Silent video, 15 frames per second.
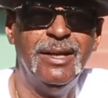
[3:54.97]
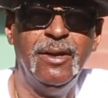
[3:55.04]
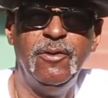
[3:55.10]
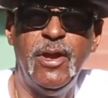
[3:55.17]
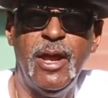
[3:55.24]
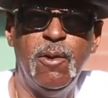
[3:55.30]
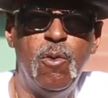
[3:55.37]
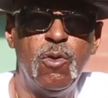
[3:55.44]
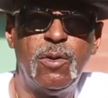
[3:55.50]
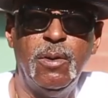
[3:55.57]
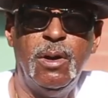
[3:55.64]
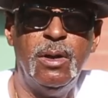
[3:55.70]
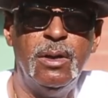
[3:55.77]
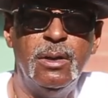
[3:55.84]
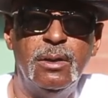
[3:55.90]
and they don't
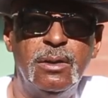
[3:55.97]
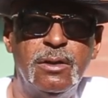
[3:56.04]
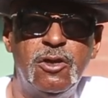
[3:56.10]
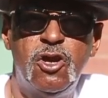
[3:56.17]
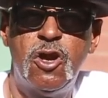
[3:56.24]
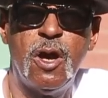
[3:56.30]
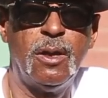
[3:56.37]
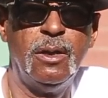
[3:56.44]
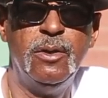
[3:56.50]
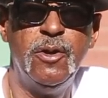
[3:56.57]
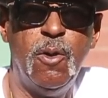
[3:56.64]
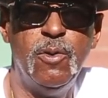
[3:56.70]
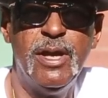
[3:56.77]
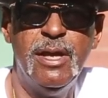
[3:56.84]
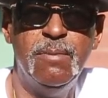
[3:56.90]
uh, color
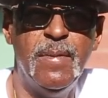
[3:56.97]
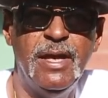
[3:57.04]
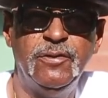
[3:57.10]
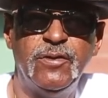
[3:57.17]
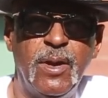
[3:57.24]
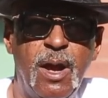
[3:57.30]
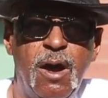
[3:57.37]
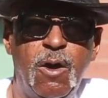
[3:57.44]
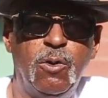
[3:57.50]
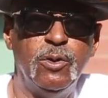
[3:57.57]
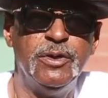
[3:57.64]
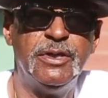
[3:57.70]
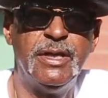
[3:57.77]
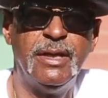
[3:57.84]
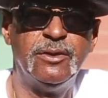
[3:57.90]
no inmates at
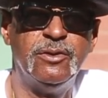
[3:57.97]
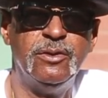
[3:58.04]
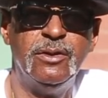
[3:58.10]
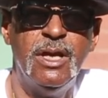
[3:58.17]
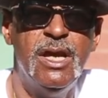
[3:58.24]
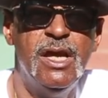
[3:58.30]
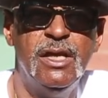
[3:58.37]
all in Texas.